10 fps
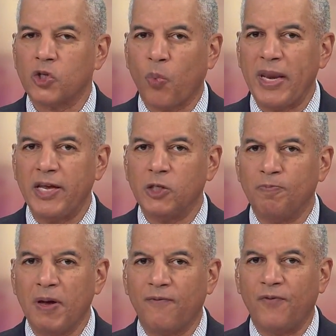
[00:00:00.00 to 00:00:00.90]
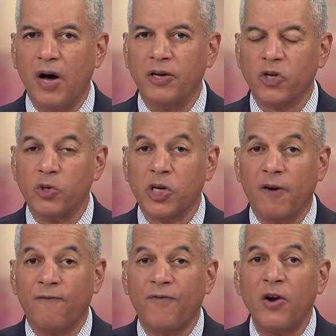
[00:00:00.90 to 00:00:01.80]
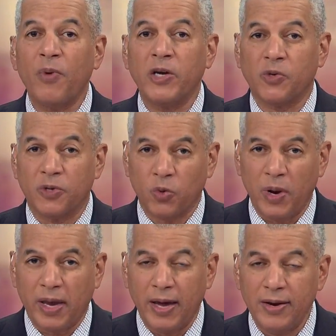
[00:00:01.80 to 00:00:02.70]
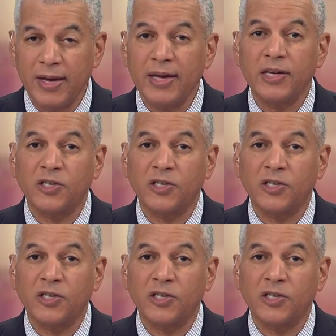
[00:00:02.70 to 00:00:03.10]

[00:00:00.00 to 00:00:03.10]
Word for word: Sweetie's Big Fun is hosting a fundraiser this weekend